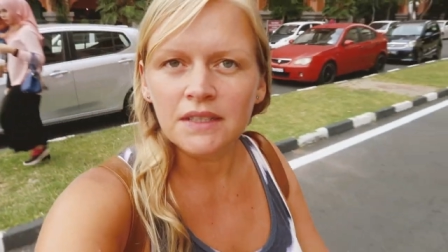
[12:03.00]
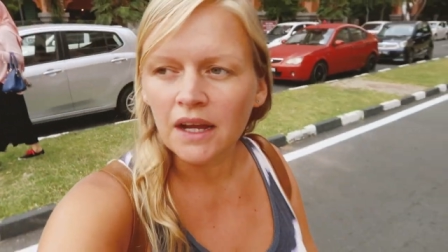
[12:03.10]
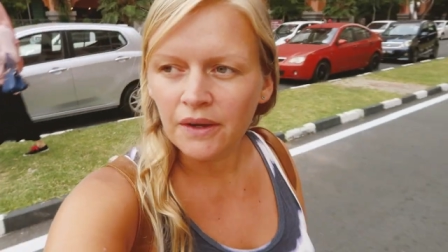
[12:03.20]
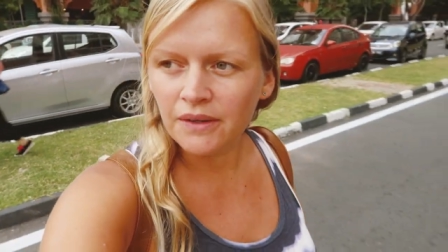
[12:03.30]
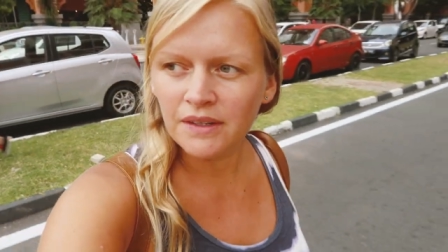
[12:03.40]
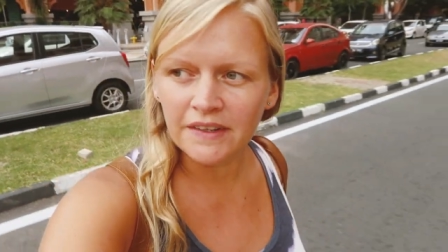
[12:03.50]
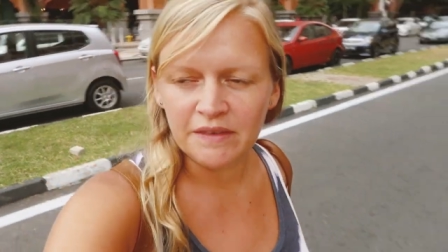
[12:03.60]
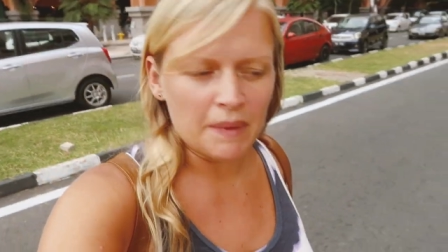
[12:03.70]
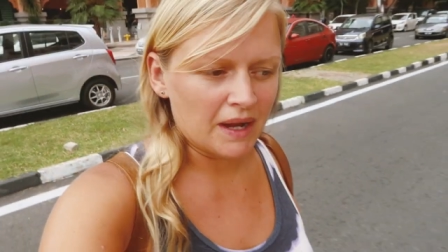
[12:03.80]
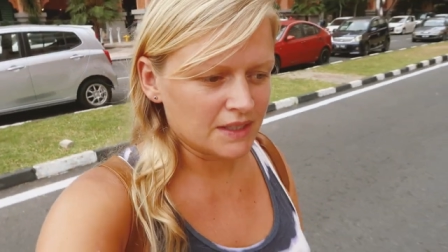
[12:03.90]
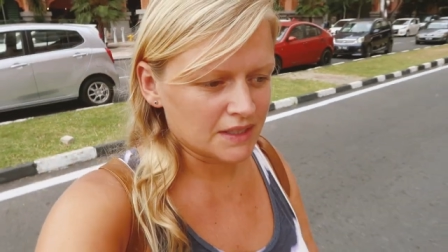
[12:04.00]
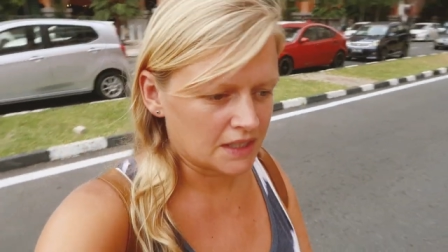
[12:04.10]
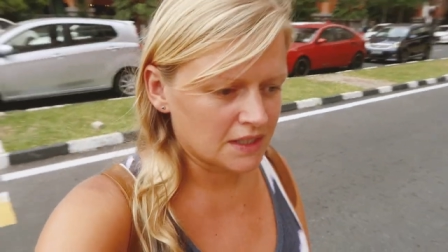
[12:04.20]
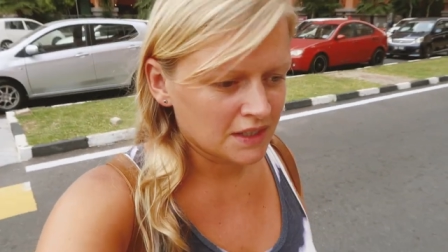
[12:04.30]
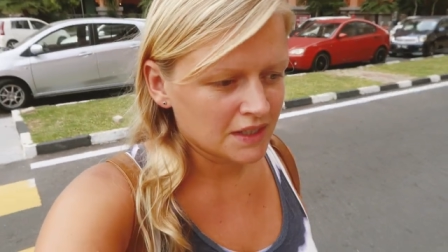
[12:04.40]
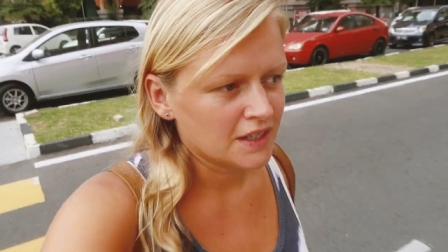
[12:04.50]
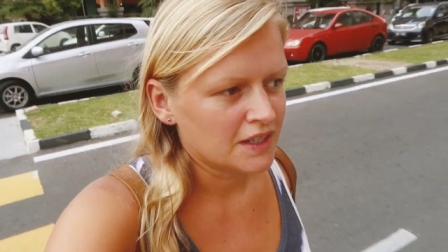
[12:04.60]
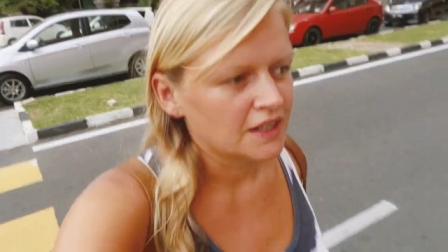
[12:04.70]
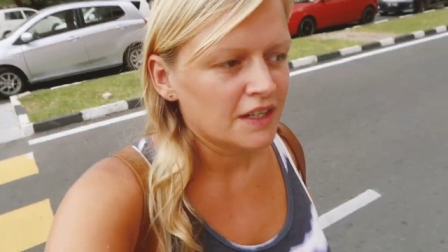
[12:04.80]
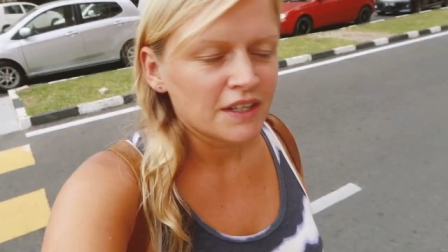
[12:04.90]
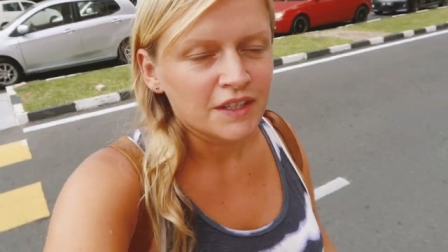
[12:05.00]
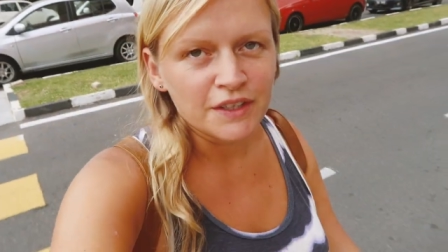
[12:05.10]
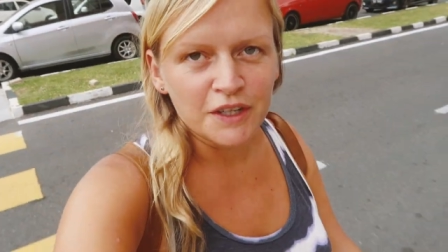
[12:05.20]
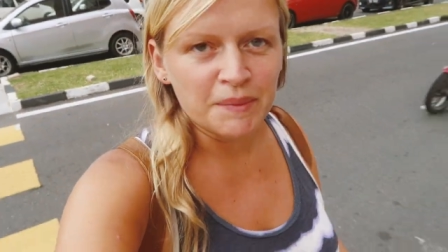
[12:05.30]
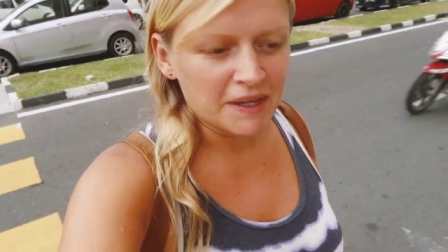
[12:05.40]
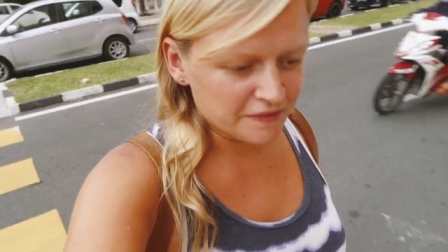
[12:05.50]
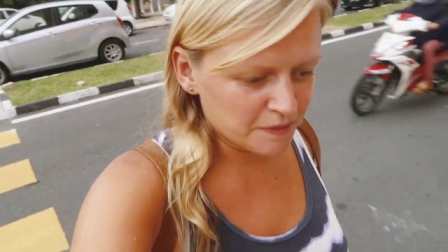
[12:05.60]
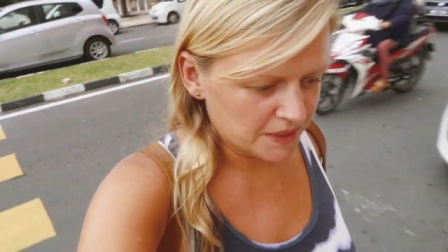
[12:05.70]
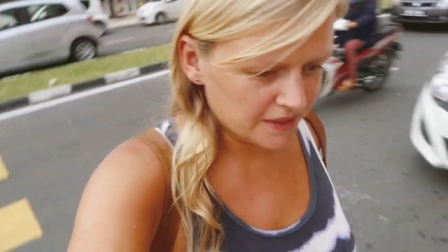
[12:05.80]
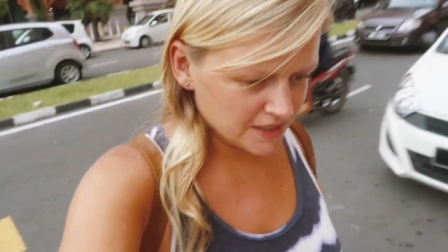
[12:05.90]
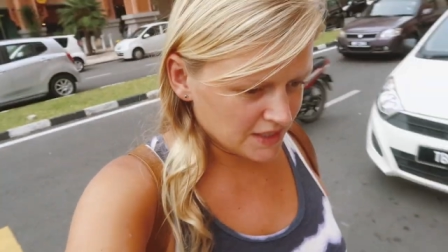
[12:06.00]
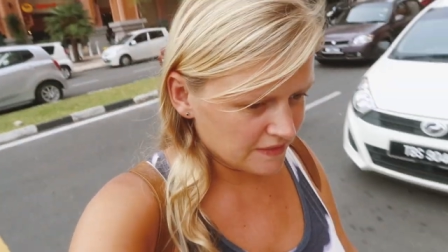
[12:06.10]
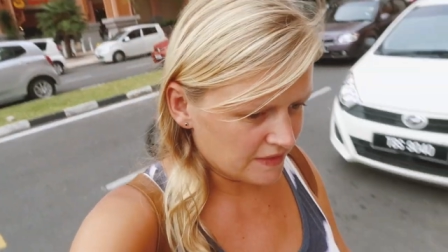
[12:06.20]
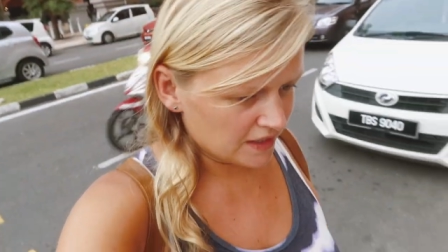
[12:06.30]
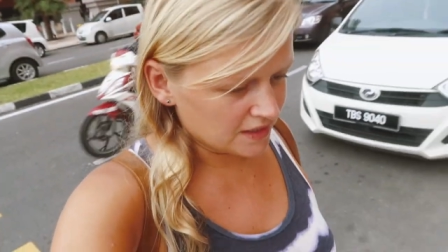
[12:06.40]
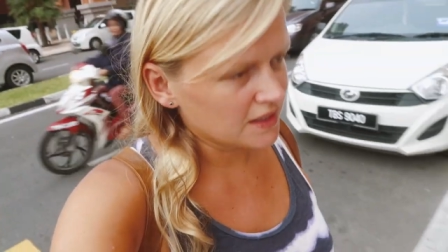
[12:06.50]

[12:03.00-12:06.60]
So, never mind. No beer for me this evening.